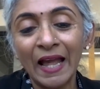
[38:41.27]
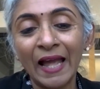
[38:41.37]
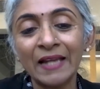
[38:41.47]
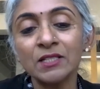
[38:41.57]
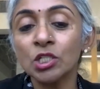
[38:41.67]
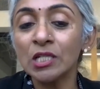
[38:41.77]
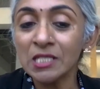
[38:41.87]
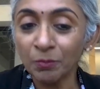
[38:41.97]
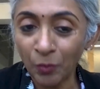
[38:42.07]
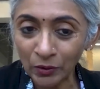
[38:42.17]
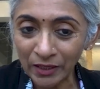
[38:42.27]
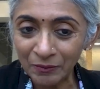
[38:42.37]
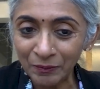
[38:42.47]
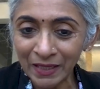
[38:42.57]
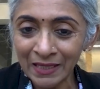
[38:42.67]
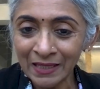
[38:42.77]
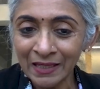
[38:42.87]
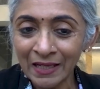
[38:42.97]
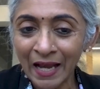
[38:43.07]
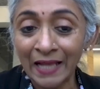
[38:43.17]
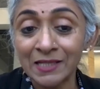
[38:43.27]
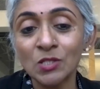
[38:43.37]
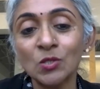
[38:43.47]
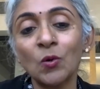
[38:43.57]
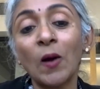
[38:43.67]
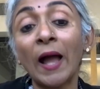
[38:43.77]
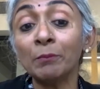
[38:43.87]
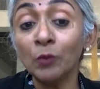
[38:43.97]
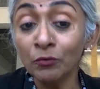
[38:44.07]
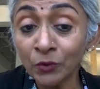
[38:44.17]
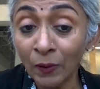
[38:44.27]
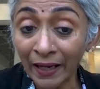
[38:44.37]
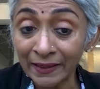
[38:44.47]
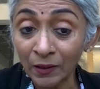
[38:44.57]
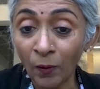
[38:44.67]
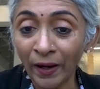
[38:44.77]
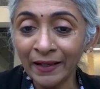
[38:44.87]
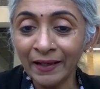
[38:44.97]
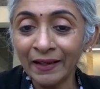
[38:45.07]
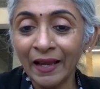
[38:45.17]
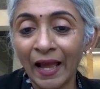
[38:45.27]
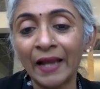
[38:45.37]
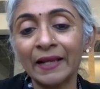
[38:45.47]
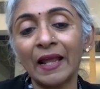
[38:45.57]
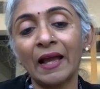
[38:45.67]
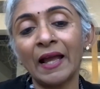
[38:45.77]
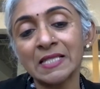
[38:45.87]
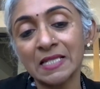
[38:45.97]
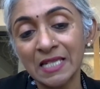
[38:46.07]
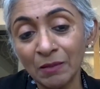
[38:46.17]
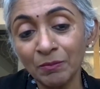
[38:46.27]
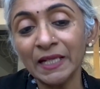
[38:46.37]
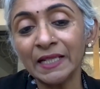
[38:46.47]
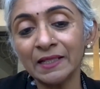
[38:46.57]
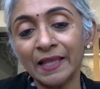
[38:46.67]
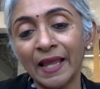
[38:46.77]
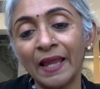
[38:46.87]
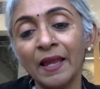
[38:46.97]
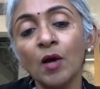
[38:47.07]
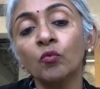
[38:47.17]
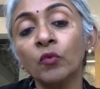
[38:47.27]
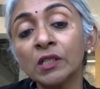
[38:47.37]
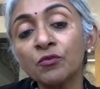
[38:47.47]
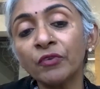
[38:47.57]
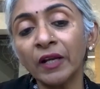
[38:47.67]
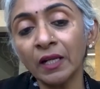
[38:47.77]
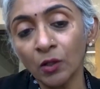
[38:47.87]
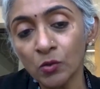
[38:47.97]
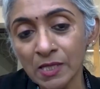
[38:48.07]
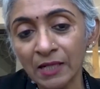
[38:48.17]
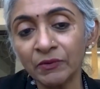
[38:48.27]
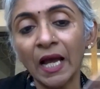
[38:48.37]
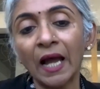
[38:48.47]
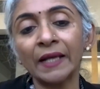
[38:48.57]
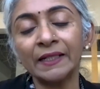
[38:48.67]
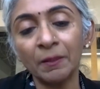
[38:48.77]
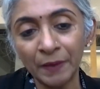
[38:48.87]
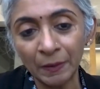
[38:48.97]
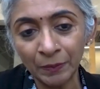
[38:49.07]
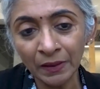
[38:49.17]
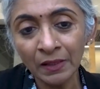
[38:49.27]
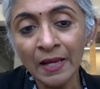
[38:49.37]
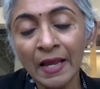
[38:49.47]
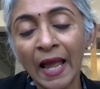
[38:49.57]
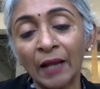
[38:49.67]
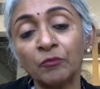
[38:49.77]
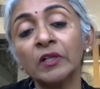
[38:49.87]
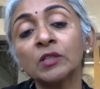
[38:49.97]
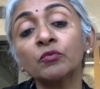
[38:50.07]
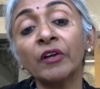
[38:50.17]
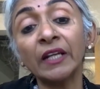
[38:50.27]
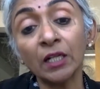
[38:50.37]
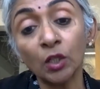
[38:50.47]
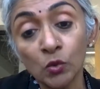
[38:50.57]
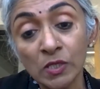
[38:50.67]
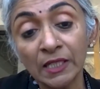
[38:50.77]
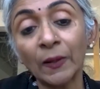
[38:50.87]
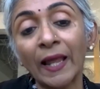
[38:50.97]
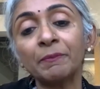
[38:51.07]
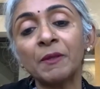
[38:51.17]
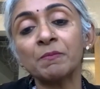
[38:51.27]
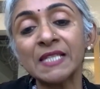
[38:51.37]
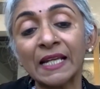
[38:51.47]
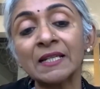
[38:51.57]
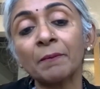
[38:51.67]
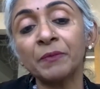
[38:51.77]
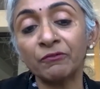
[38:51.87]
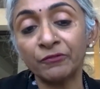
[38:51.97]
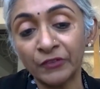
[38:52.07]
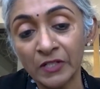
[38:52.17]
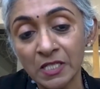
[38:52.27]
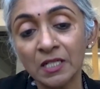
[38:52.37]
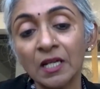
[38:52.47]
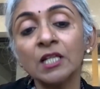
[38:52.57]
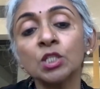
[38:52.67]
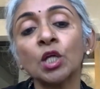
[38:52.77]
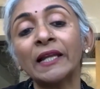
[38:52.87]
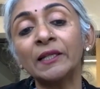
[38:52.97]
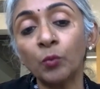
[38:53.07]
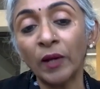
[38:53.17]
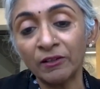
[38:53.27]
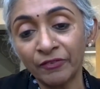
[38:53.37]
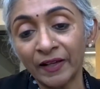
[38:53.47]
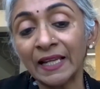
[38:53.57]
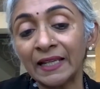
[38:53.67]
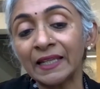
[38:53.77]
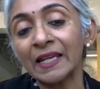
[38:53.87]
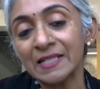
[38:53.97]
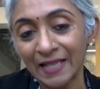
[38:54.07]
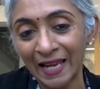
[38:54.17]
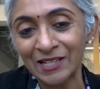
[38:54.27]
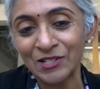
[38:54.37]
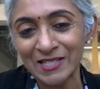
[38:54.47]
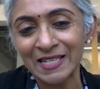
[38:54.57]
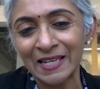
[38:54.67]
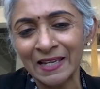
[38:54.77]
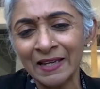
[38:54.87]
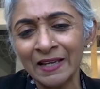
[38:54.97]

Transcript: And she supported me. And so I moved to Haida Gwaii and as a team leader there, worked very closely with the Haida people and worked very closely to help them set up their first child welfare delegated agency.